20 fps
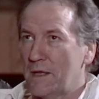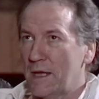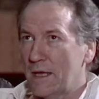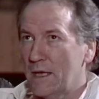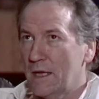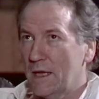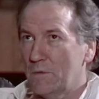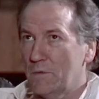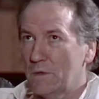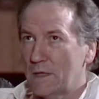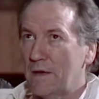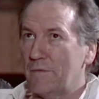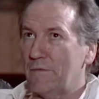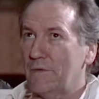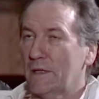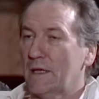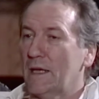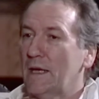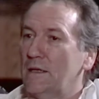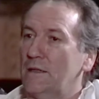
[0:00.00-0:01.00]
I would
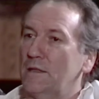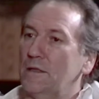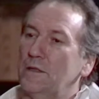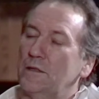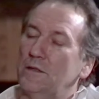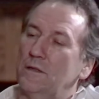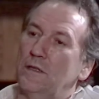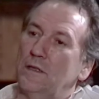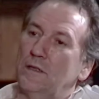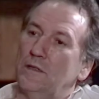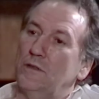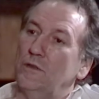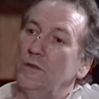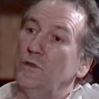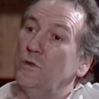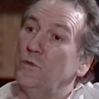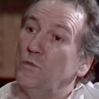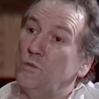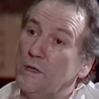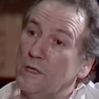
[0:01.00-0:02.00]
advocate that
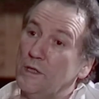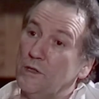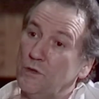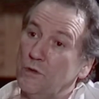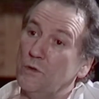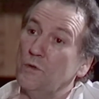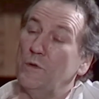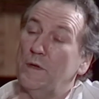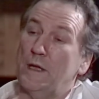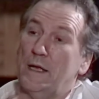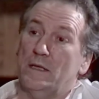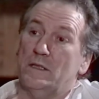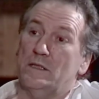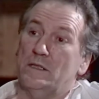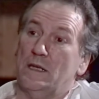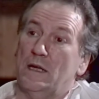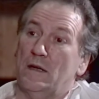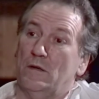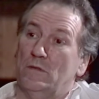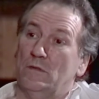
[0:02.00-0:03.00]
you redo that
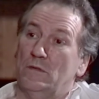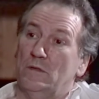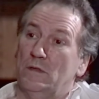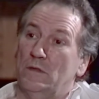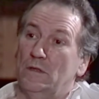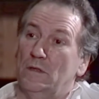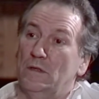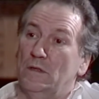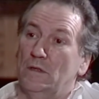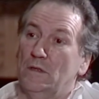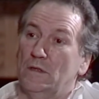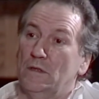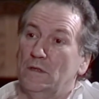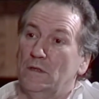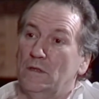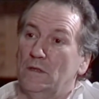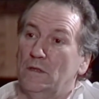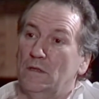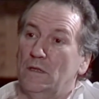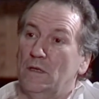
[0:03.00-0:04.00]
sound
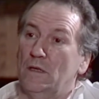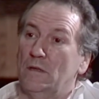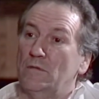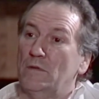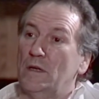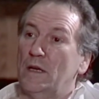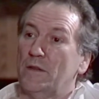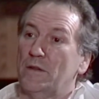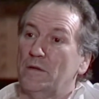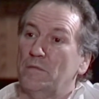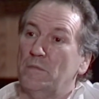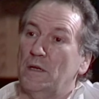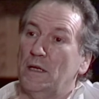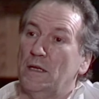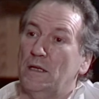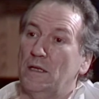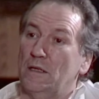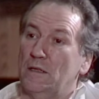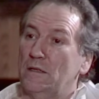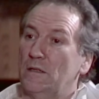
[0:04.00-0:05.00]
rather than
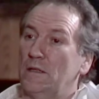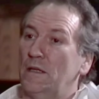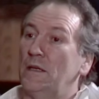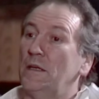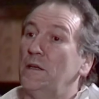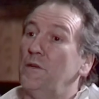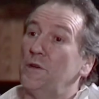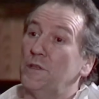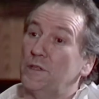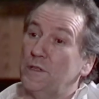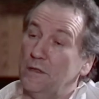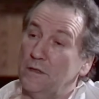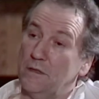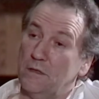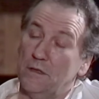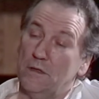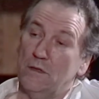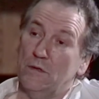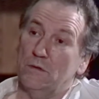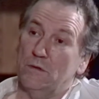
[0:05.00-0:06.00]
make it an irritant
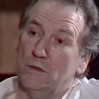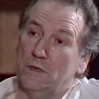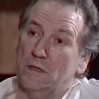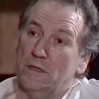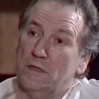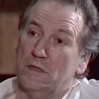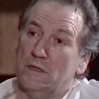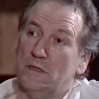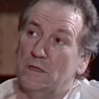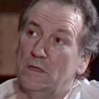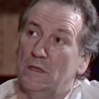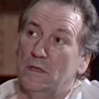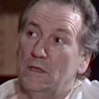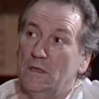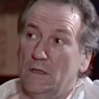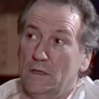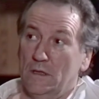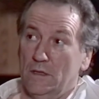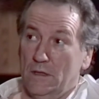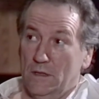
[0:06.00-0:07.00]
to the audience.
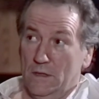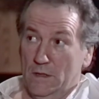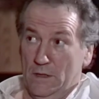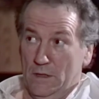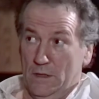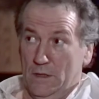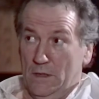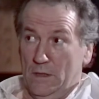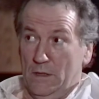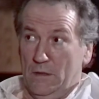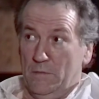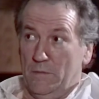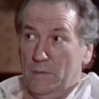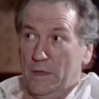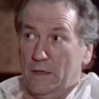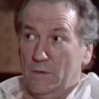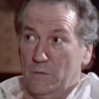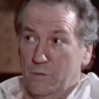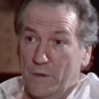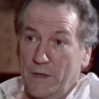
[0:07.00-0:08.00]

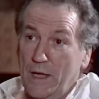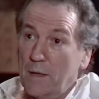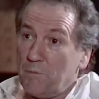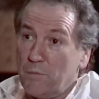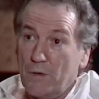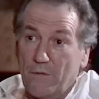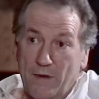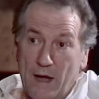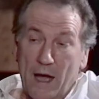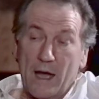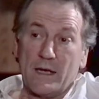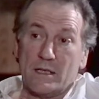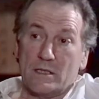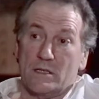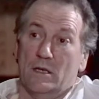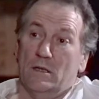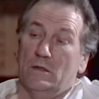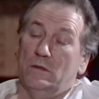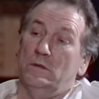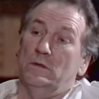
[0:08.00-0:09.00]
But with that
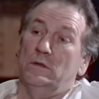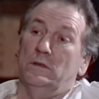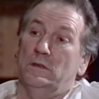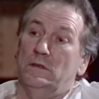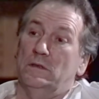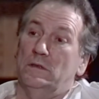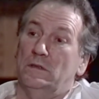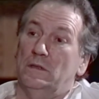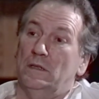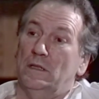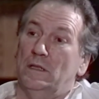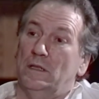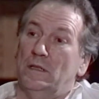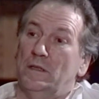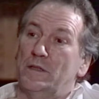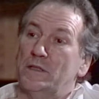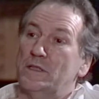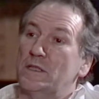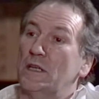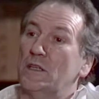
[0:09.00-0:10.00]
proviso,
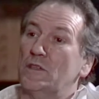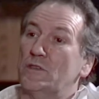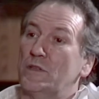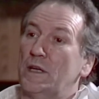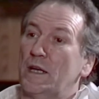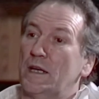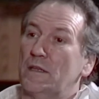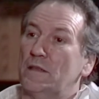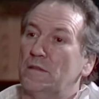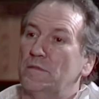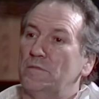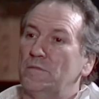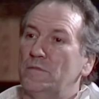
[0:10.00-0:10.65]
the sync track,